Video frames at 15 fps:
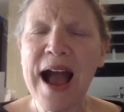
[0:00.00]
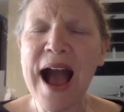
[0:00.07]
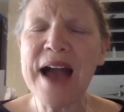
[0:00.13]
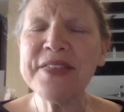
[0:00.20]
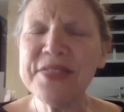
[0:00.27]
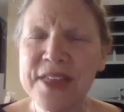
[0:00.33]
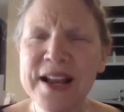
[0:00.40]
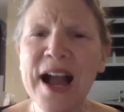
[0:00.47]
I
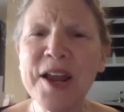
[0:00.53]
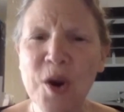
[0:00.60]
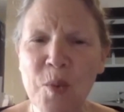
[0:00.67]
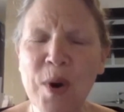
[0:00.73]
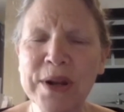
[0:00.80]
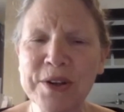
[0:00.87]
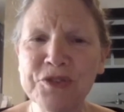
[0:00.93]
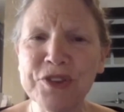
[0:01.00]
think I don't
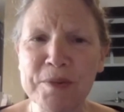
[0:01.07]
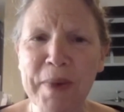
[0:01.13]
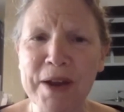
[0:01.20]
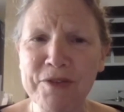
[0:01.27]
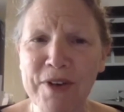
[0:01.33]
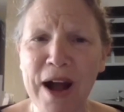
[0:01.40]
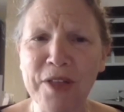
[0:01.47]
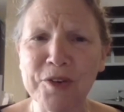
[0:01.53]
want to see my
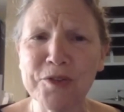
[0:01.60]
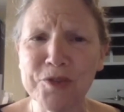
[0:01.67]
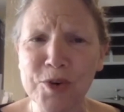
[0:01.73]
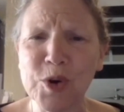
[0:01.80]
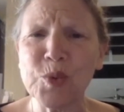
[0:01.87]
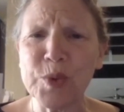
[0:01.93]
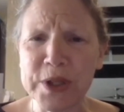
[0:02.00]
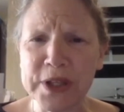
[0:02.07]
father for
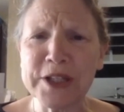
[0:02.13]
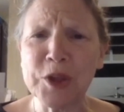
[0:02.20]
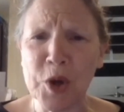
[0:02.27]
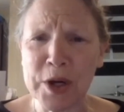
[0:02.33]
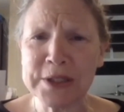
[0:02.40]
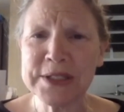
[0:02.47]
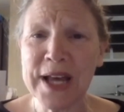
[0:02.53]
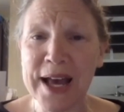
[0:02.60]
a really
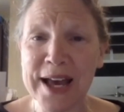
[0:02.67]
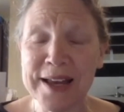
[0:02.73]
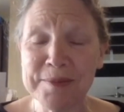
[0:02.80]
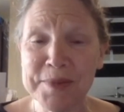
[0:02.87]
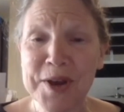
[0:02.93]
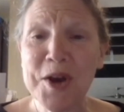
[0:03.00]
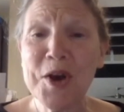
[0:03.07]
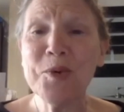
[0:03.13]
long time,
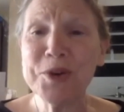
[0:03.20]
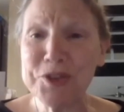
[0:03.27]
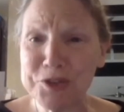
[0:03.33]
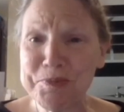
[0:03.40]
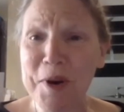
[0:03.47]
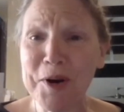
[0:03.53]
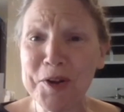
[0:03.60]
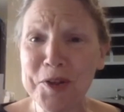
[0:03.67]
which is
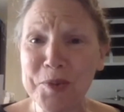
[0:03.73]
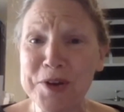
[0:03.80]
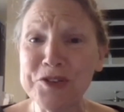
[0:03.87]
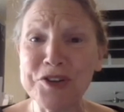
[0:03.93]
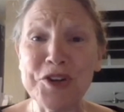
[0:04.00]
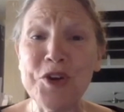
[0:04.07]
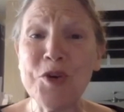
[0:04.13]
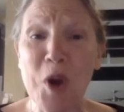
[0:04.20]
part of the
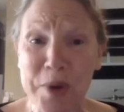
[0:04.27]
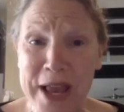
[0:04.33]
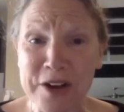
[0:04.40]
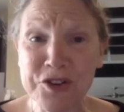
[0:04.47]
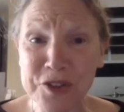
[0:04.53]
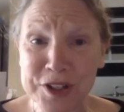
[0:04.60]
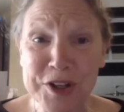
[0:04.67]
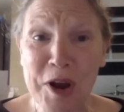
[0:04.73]
reason you don't
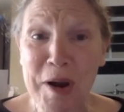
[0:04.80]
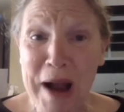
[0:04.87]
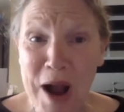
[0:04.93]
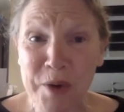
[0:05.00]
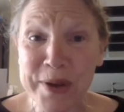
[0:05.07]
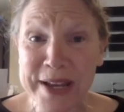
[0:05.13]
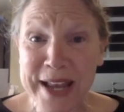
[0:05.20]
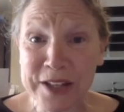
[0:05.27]
actually know how
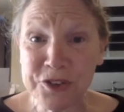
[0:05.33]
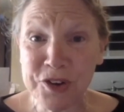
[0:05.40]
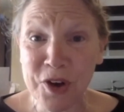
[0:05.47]
he gets